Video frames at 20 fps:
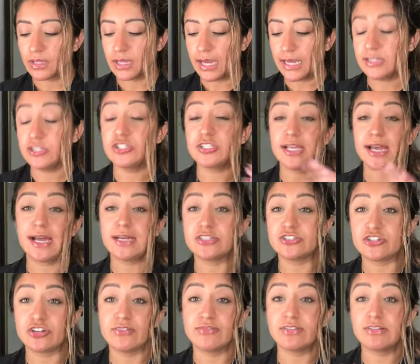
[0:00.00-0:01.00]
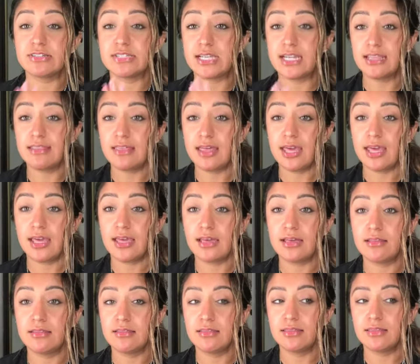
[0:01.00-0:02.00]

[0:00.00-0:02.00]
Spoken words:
I just asked her if there's anything